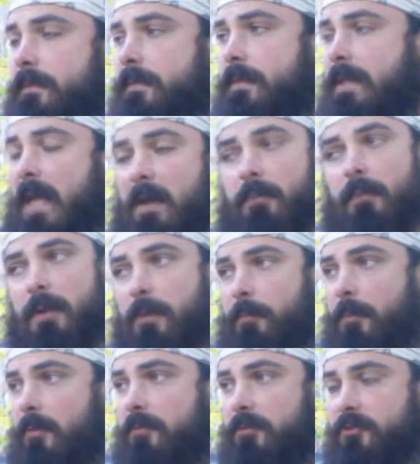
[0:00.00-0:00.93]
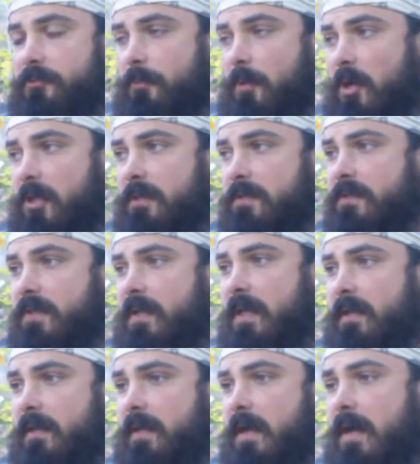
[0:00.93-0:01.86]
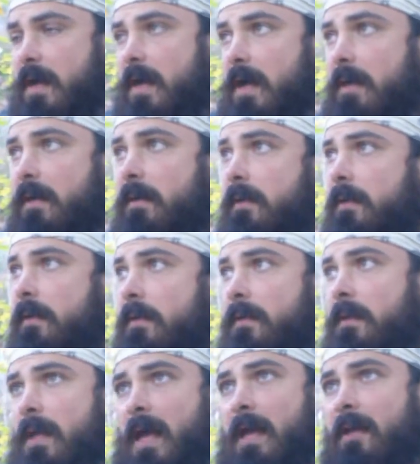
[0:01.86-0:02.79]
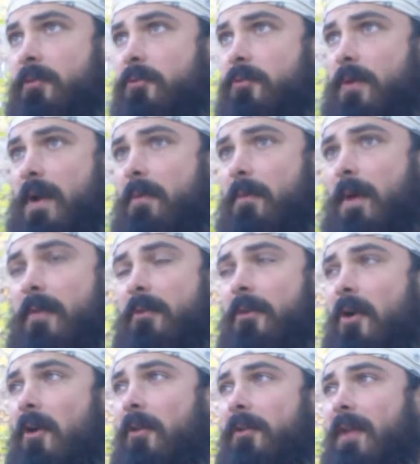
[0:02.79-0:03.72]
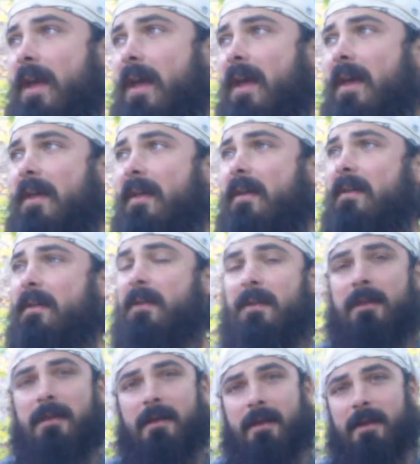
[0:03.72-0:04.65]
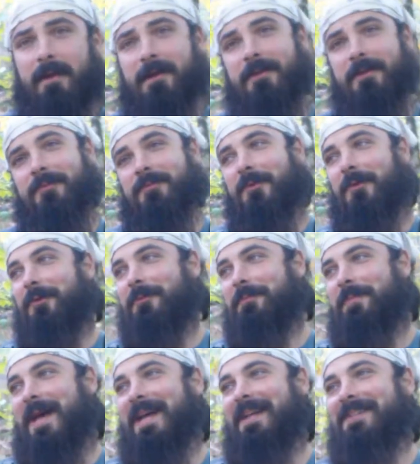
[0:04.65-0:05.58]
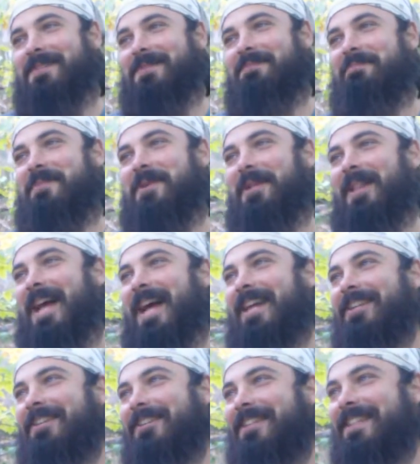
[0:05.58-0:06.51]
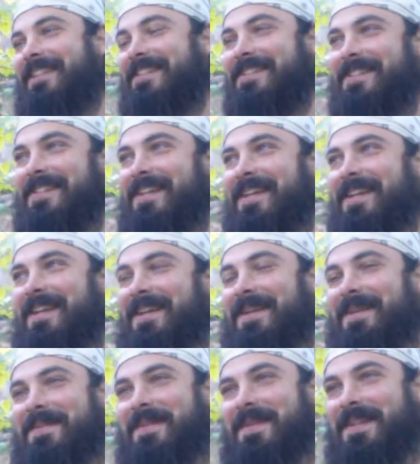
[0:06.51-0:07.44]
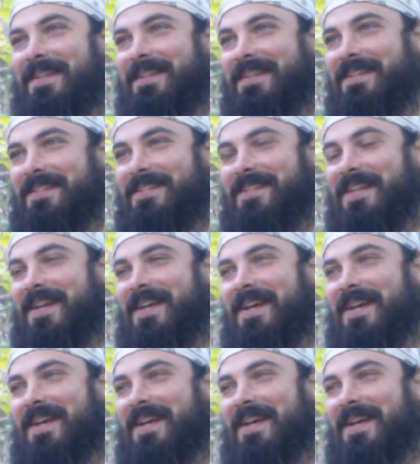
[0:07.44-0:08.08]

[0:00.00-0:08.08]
Yeah, went up over Smarts and had great weather all day. Rolled past Bill Ackerley's because